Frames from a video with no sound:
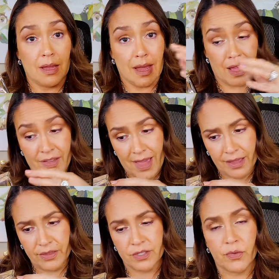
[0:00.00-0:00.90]
I've
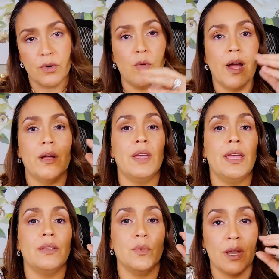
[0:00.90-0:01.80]
had this for a while,
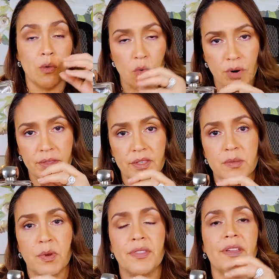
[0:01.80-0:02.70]
and when I wore it this
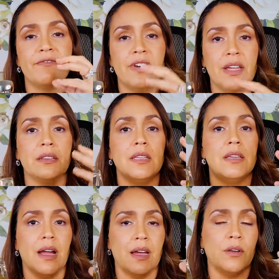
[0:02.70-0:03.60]
month, I finally
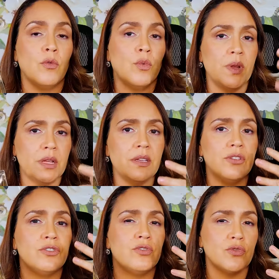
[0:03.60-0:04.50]
got a really
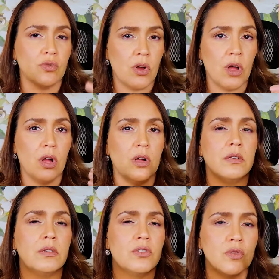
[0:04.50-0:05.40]

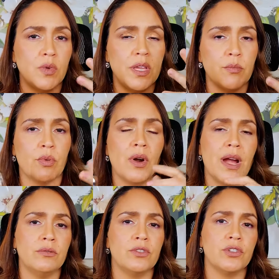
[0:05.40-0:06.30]
strong, sweet
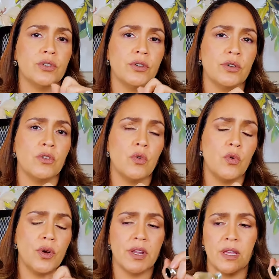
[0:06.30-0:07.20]
brown sugar
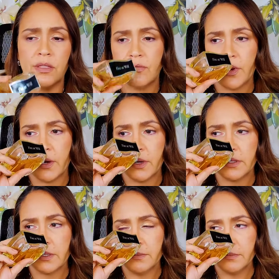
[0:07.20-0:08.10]
accord in the
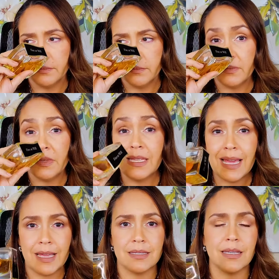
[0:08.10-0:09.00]
fragrance.
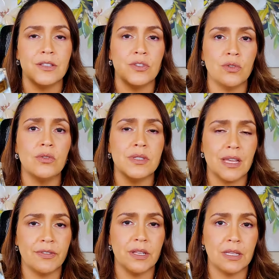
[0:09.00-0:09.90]
Yes, I do
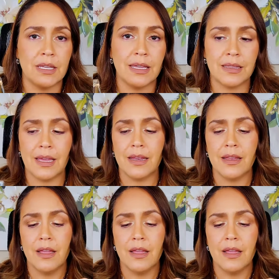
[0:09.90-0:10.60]
definitely get that.